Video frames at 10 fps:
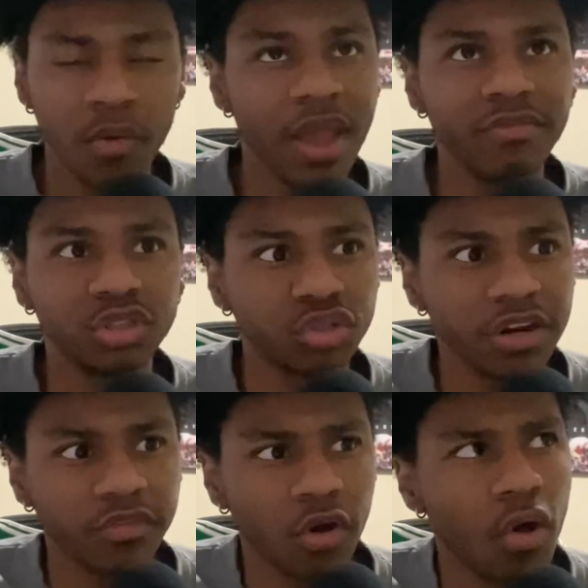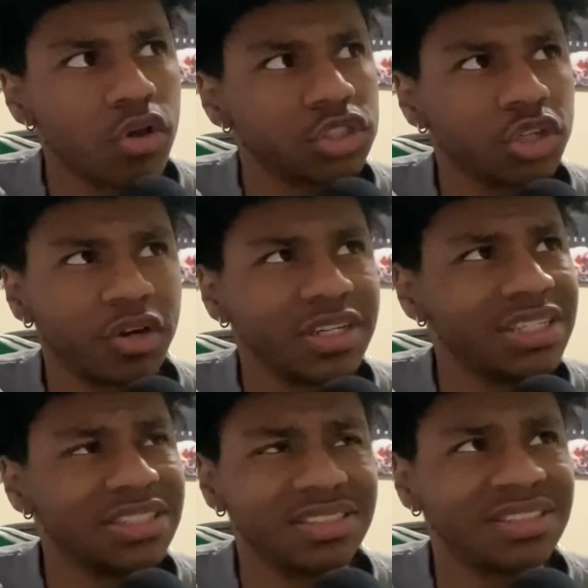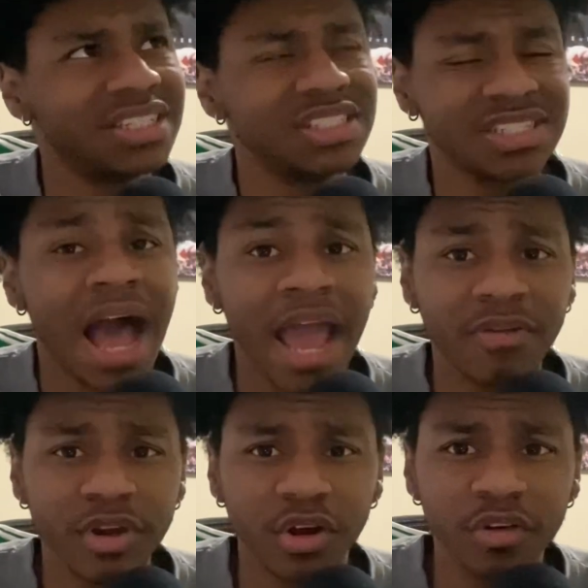We haven't traded for an all-star since Kyrie